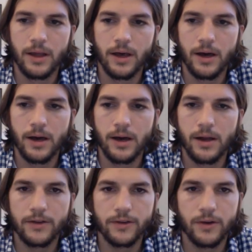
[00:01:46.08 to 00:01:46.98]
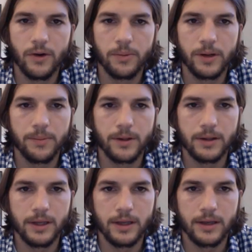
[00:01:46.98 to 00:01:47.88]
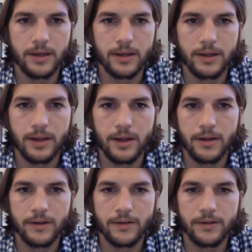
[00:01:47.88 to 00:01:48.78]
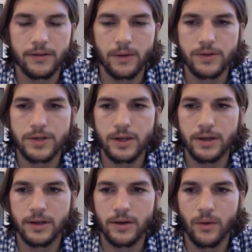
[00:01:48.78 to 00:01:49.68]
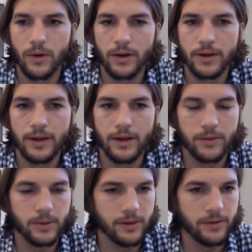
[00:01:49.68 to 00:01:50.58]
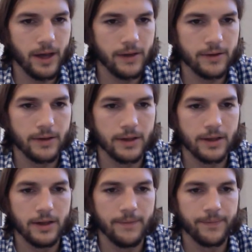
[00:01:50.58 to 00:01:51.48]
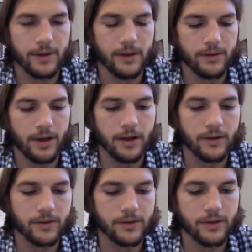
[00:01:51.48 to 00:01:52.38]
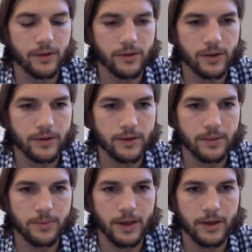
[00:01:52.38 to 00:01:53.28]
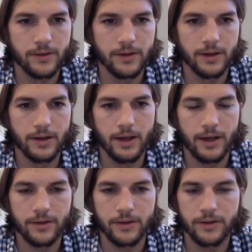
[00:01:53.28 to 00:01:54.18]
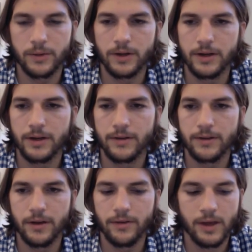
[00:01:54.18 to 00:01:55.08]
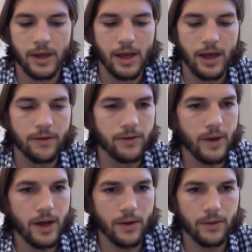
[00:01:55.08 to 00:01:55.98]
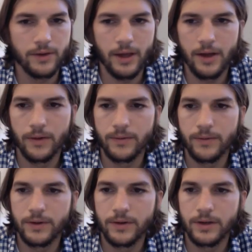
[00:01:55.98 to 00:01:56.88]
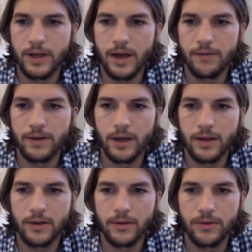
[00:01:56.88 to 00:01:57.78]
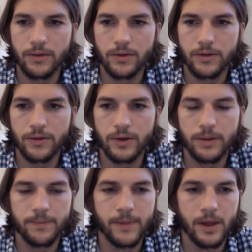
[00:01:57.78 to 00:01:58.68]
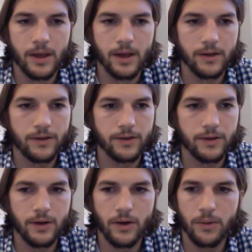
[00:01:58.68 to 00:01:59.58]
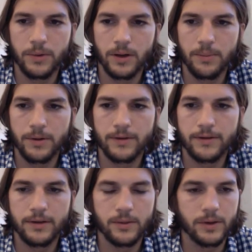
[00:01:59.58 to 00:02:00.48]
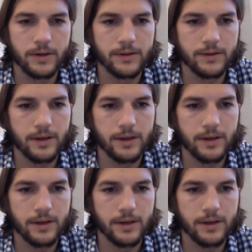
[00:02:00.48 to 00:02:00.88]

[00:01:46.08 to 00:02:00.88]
it should open up the link that is associated or in that tweet if it has a link in it. If not, it'll just go straight to the page that actually tweeted it itself. And if you arrow down, you can navigate through the stream, and it should open up in sequence